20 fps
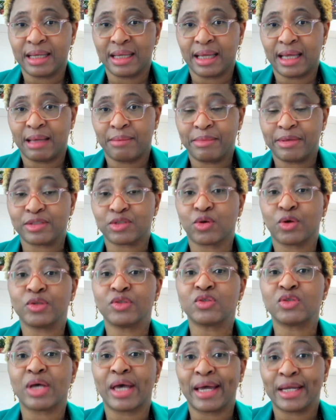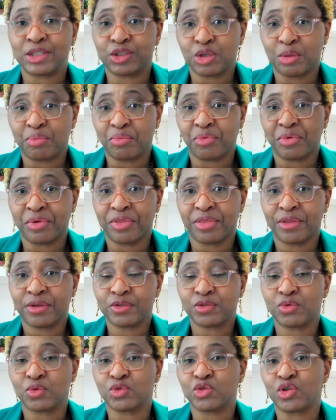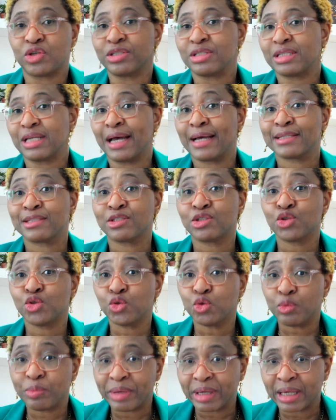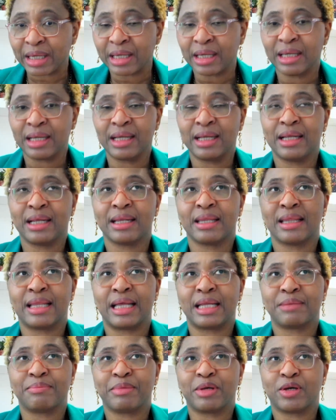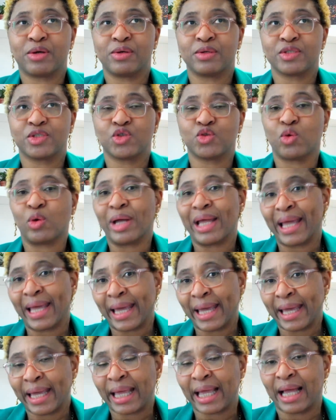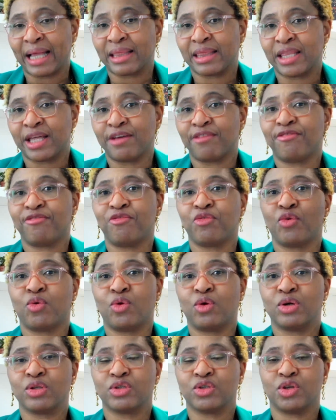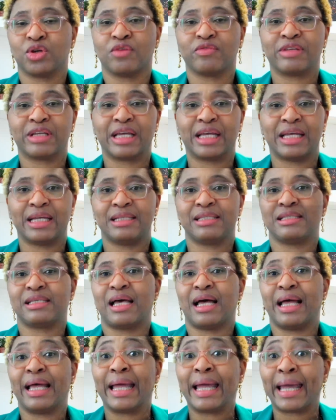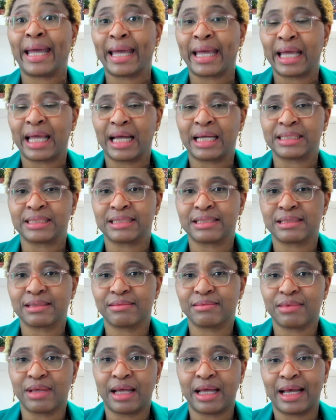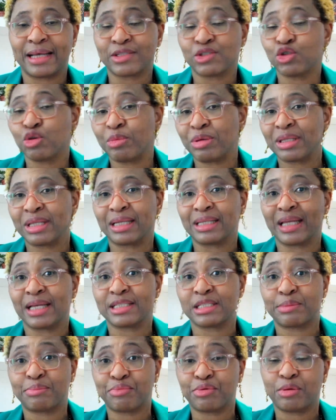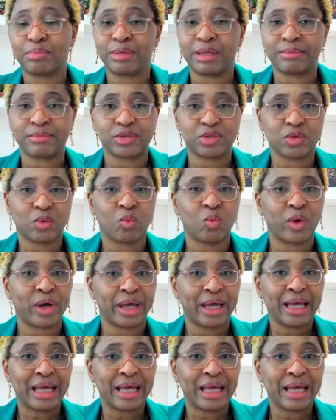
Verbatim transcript: um, is going to end up with. So just assuming that because you're A and therefore none of the kids are A and uh, assuming that there's a problem somewhere,